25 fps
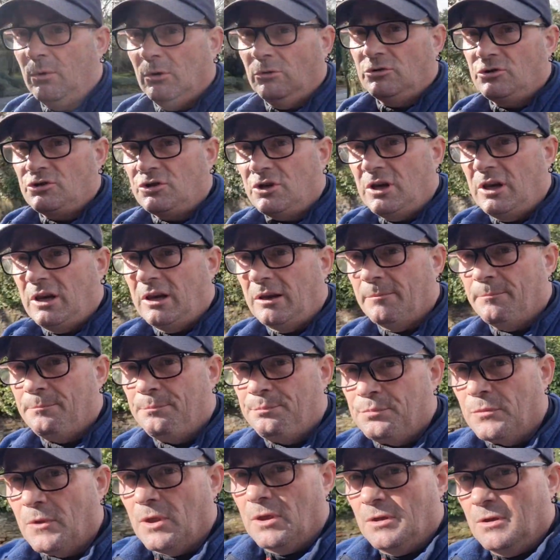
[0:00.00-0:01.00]
we'll see.
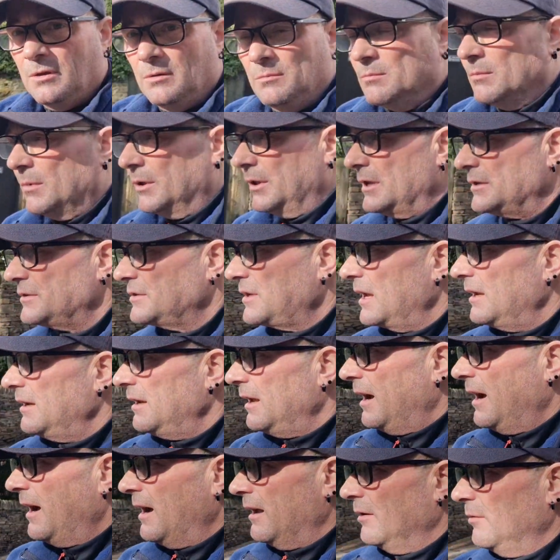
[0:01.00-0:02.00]
But let's get
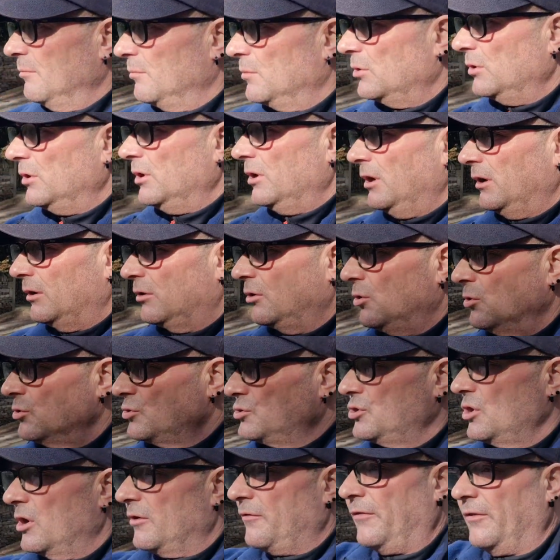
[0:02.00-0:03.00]
down. We're going to
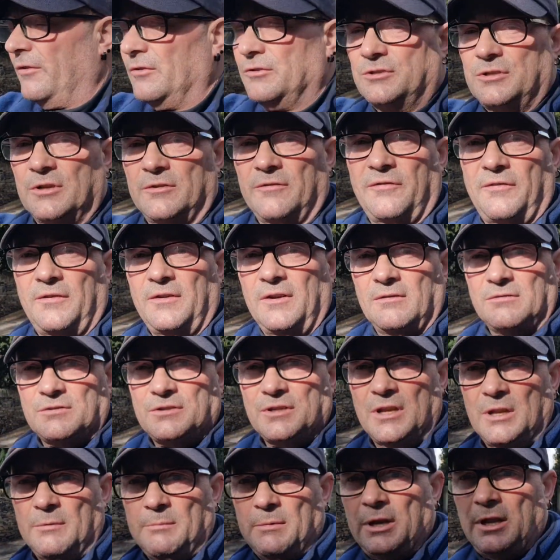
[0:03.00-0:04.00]
cut off onto the fields
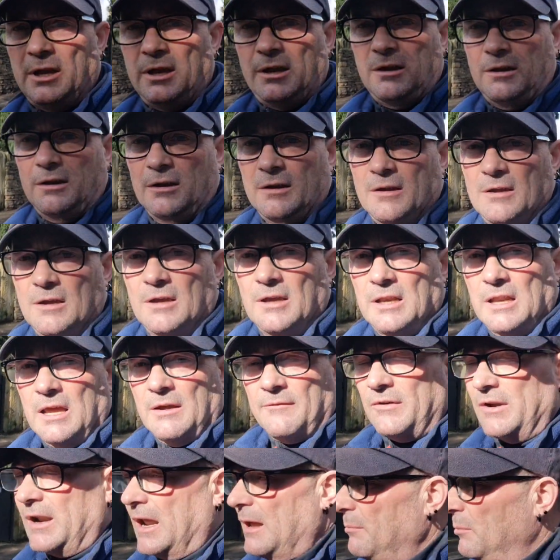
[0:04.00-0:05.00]
in a minute and
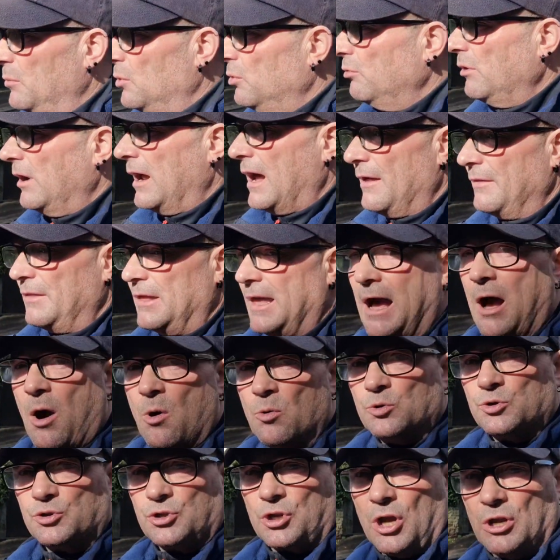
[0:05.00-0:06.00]
have a ramble around the
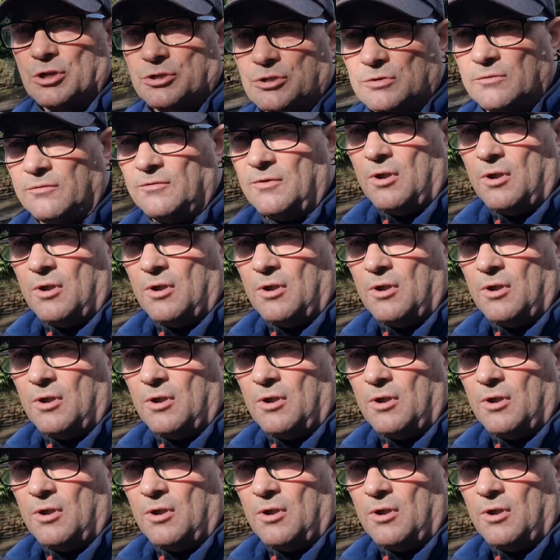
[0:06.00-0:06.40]
outskirts of